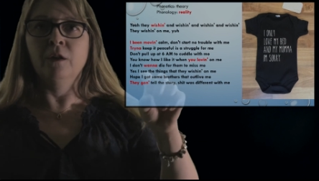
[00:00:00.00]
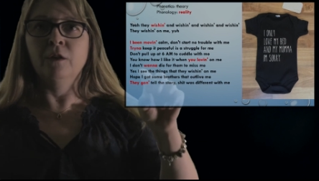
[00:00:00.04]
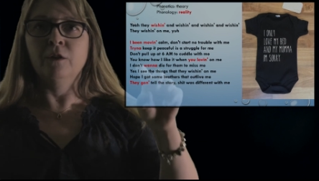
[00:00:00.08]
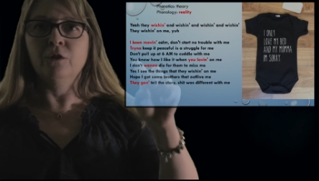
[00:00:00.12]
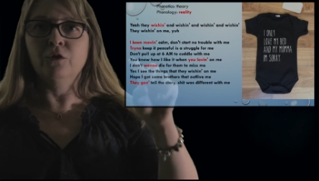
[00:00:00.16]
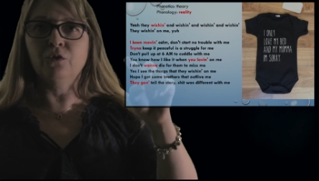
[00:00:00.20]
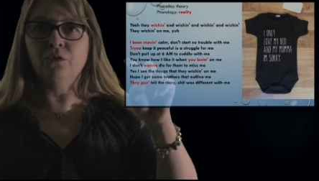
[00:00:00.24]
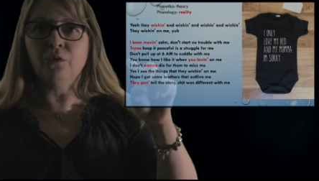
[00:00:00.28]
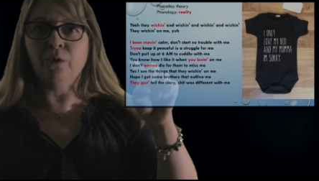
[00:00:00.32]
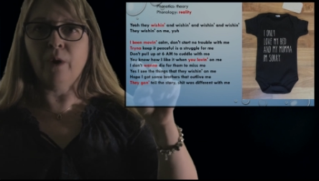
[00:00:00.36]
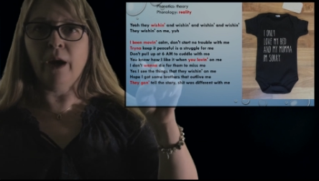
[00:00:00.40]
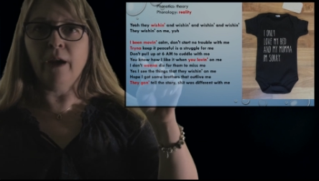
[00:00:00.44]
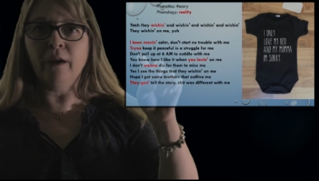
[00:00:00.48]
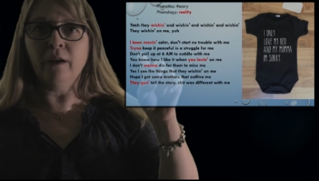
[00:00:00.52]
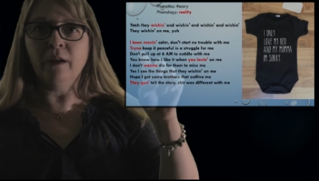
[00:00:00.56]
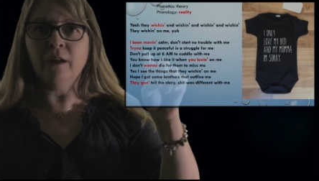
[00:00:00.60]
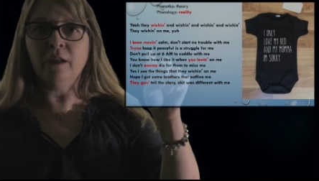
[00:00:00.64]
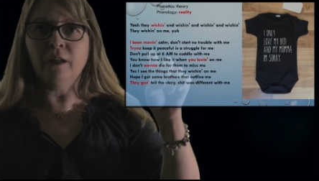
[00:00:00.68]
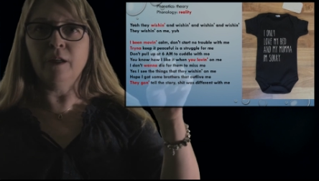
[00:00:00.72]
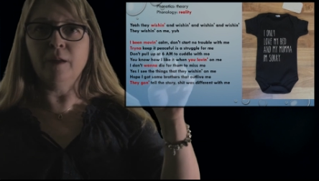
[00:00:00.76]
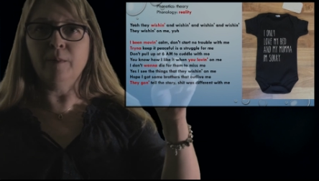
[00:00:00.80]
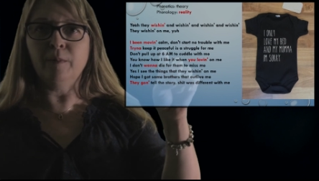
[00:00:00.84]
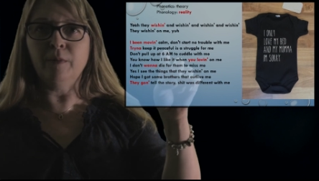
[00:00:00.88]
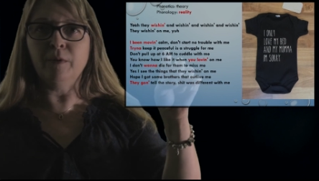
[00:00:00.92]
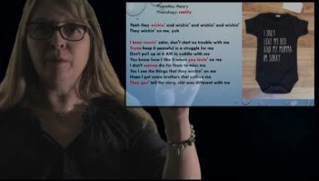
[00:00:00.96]
Trying to
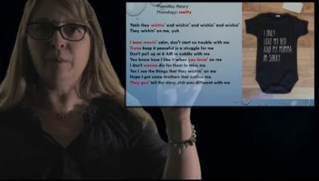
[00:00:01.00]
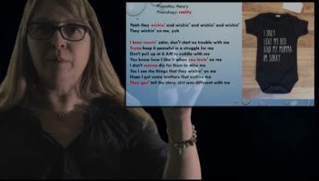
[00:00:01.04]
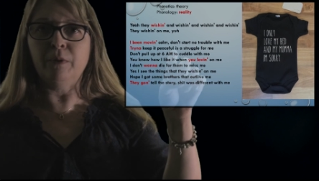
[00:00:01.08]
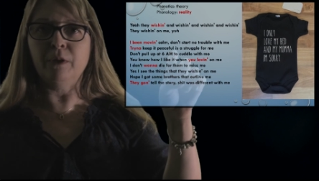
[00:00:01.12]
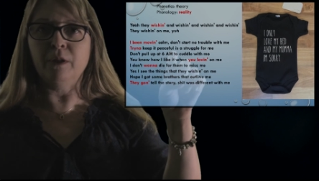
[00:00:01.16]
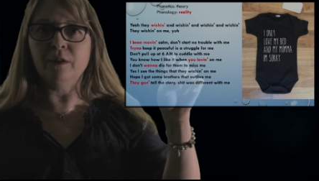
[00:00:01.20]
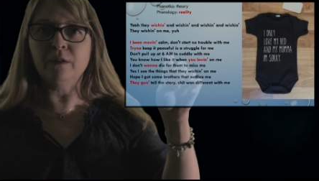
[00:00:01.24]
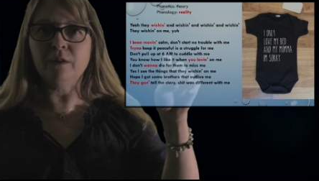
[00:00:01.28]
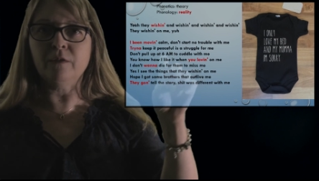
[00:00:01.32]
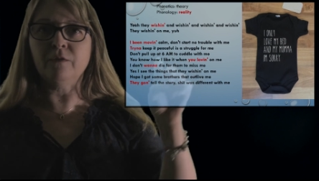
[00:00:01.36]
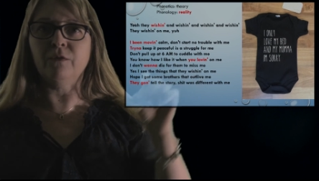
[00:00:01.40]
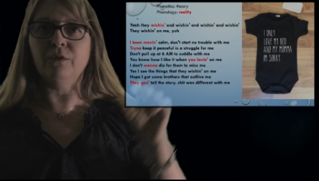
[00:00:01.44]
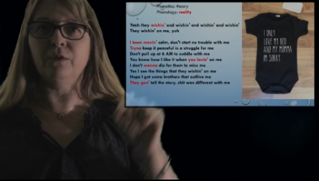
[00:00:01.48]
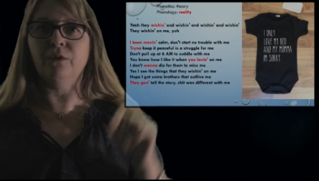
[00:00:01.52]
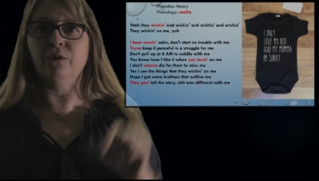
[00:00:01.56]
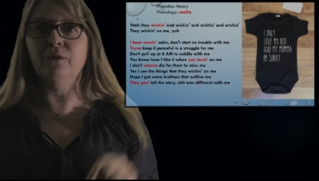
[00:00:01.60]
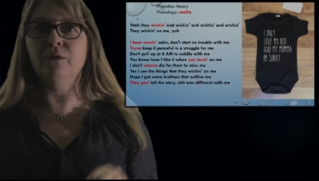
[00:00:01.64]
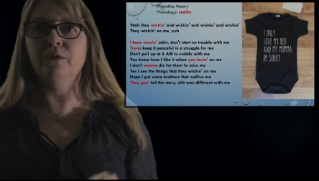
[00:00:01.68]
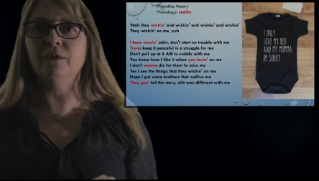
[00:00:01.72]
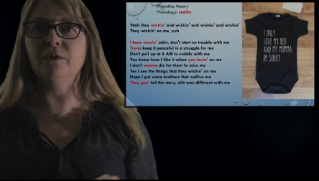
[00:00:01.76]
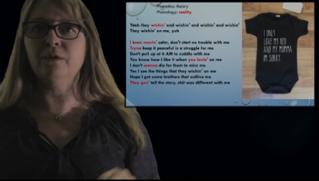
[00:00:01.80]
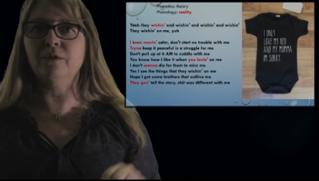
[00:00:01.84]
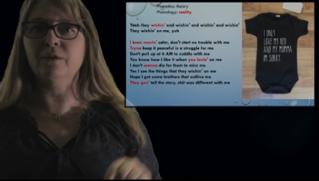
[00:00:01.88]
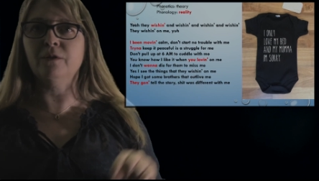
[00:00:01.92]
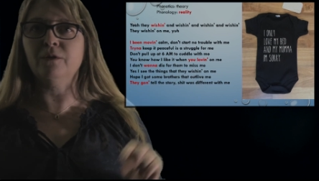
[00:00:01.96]
keep it peaceful is
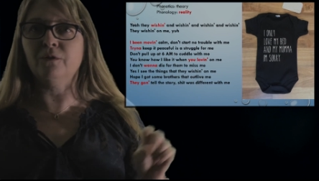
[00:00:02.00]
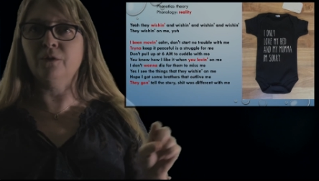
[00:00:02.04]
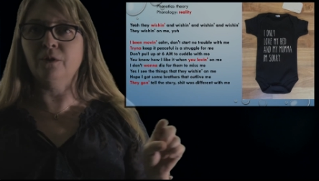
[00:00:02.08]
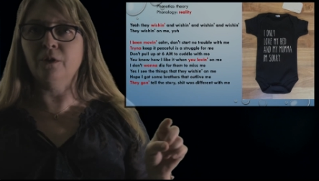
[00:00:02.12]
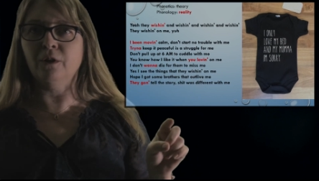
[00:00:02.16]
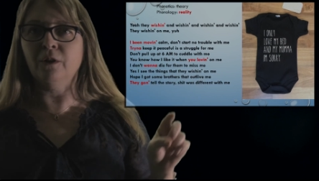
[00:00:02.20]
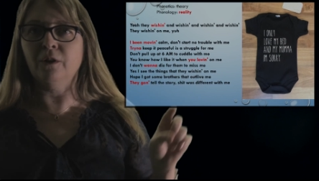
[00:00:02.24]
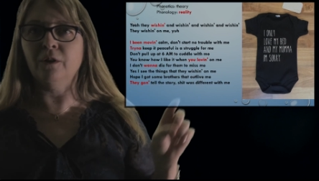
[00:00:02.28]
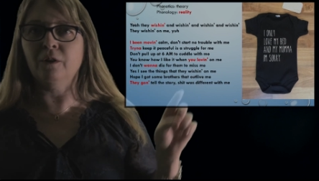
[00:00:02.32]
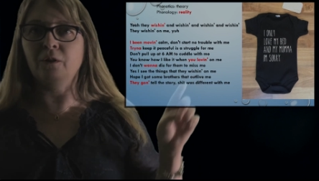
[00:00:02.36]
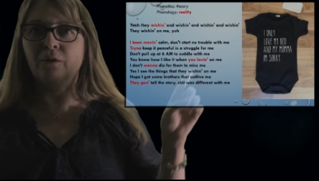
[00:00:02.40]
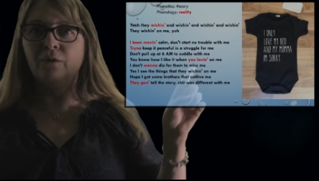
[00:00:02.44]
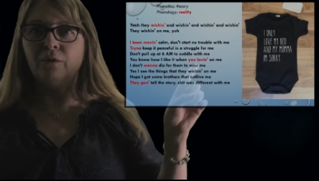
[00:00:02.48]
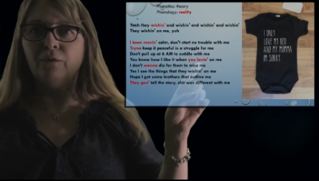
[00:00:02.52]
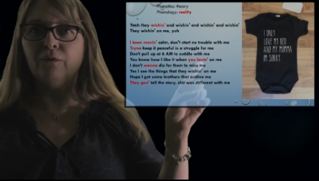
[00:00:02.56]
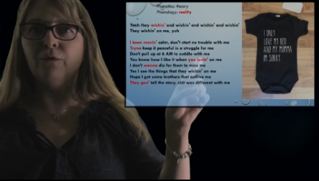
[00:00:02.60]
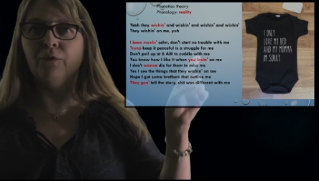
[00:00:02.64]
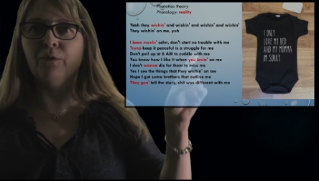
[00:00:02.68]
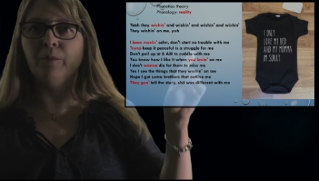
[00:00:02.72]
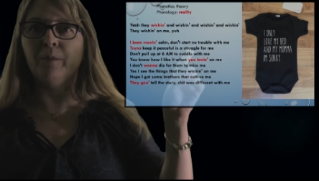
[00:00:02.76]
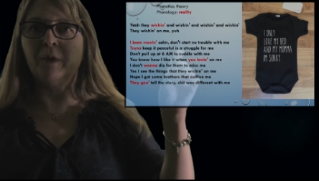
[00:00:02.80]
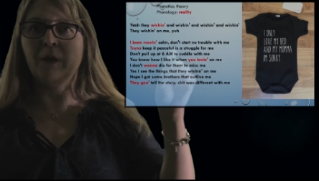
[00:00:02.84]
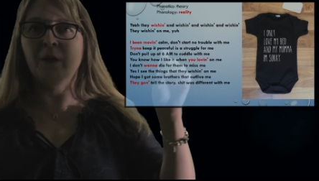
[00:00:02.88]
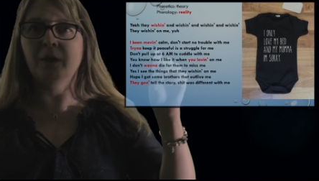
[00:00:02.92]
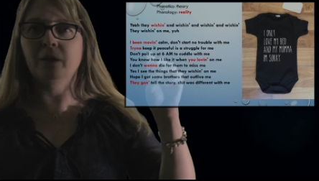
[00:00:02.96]
a struggle for
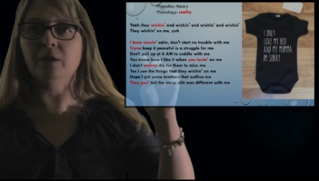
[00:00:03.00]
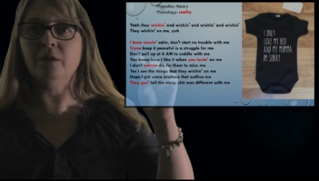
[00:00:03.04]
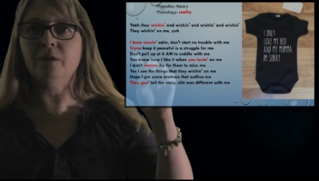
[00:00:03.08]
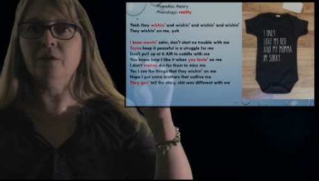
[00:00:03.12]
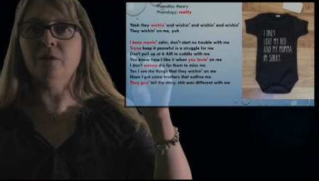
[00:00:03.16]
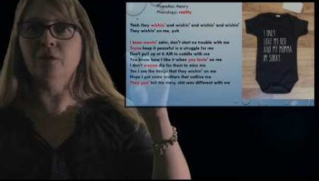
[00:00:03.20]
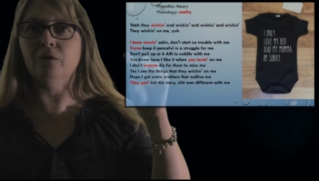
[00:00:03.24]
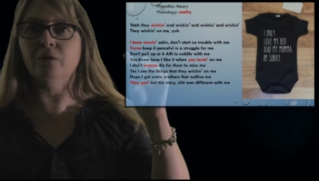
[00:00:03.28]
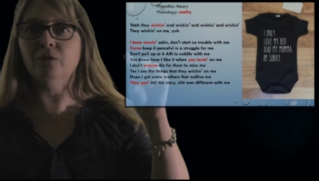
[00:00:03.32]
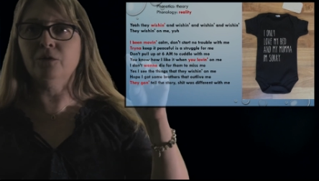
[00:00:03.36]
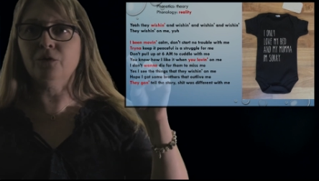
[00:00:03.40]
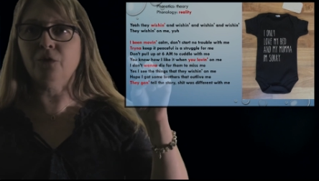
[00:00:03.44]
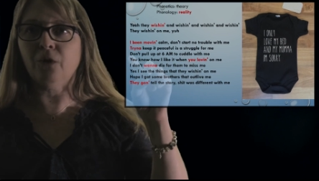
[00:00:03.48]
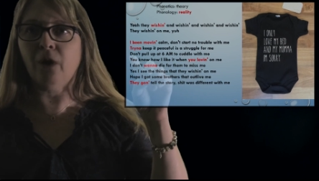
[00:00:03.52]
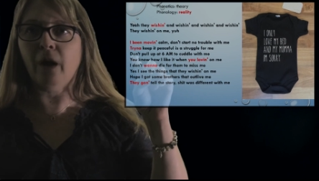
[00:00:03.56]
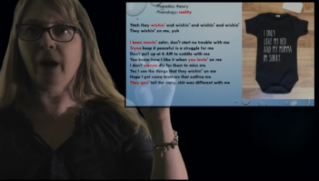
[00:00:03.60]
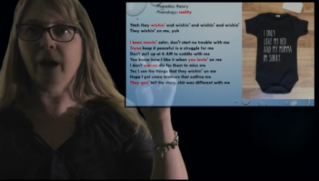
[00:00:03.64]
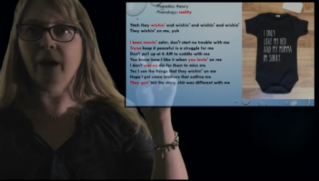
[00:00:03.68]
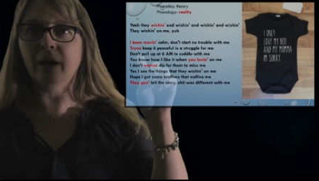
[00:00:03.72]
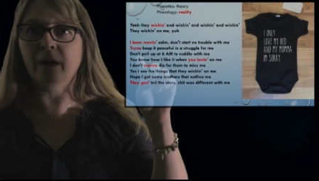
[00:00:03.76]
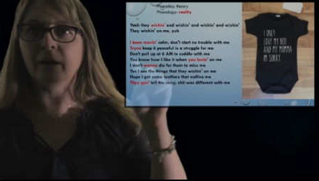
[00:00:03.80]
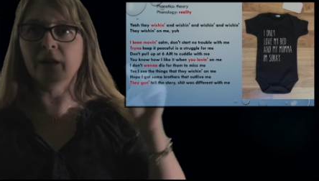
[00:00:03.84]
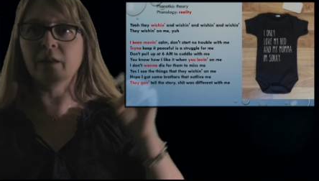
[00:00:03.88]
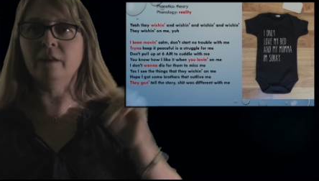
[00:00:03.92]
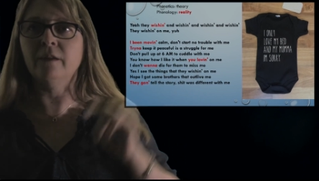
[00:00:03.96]
me. So
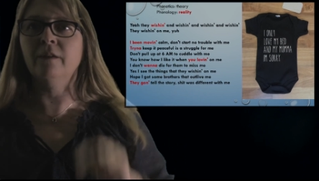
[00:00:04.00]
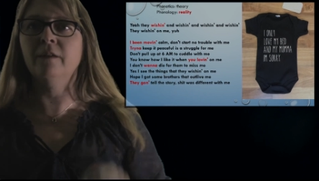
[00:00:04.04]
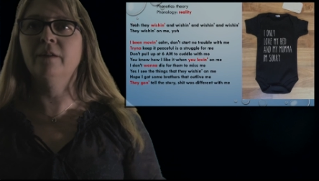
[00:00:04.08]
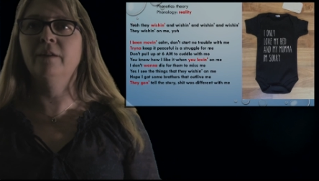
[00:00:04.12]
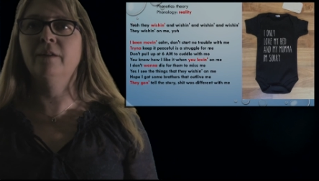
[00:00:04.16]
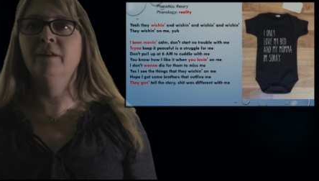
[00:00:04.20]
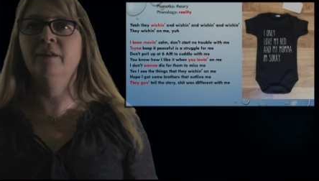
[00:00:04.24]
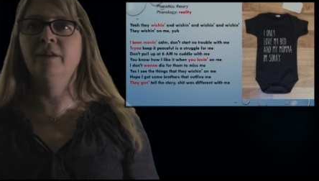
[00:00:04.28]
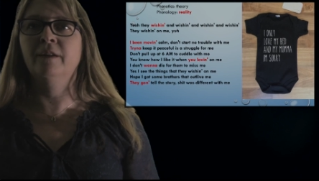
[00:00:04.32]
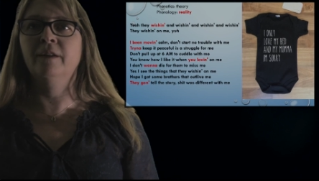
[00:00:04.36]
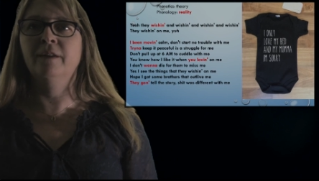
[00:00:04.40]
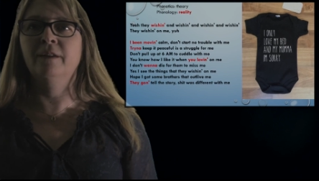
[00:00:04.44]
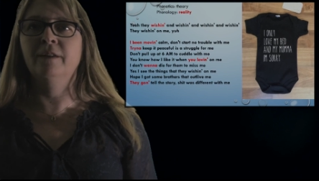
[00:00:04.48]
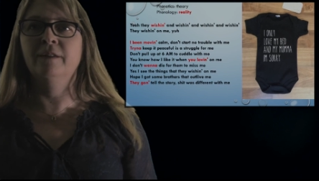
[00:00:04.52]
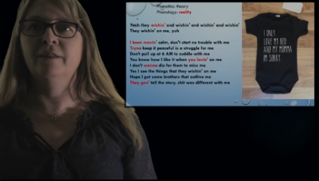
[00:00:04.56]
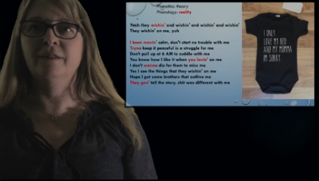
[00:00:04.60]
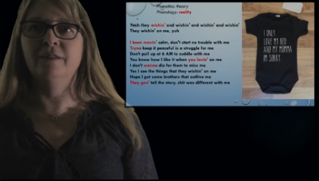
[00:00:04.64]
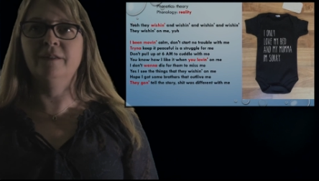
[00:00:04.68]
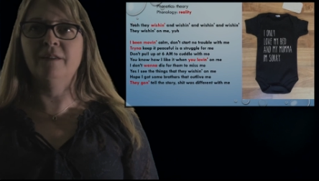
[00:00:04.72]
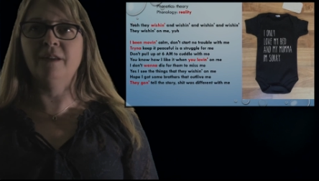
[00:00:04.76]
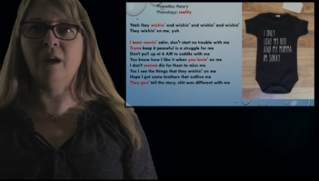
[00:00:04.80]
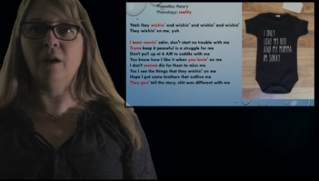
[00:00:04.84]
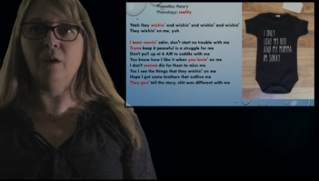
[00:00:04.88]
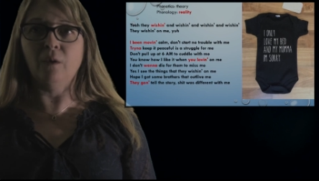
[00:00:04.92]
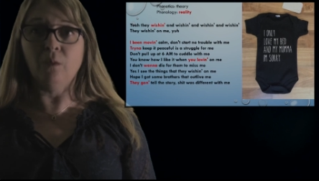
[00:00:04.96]
trying to, is
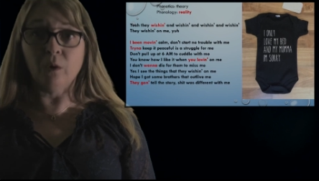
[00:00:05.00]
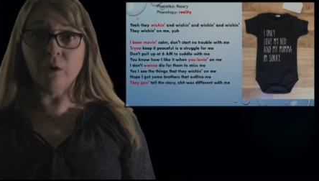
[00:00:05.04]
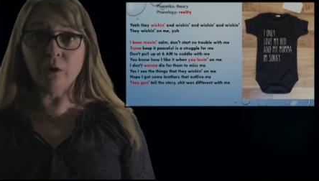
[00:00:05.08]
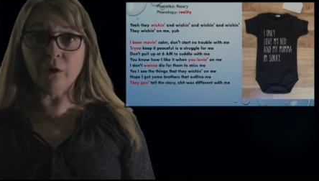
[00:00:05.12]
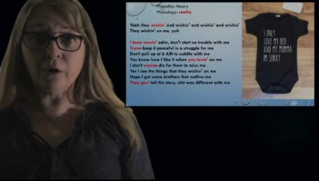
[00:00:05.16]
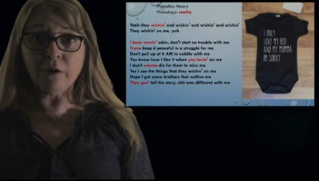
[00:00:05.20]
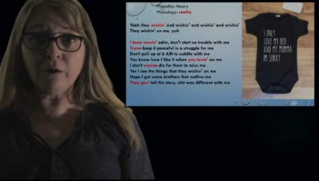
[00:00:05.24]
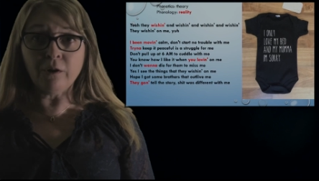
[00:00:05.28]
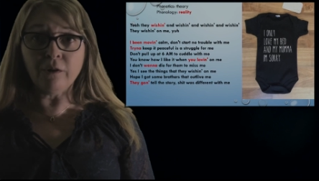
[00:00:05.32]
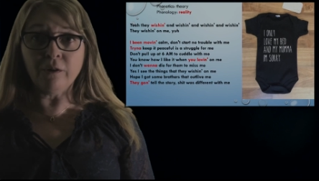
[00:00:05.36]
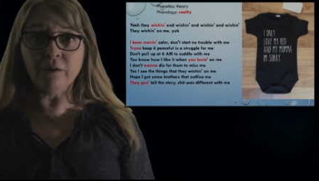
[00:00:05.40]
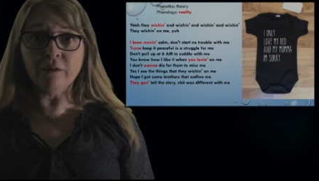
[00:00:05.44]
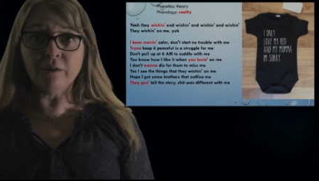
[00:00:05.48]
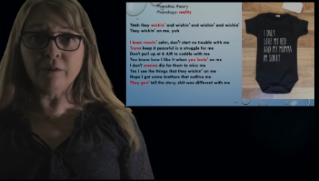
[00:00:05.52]
that a word?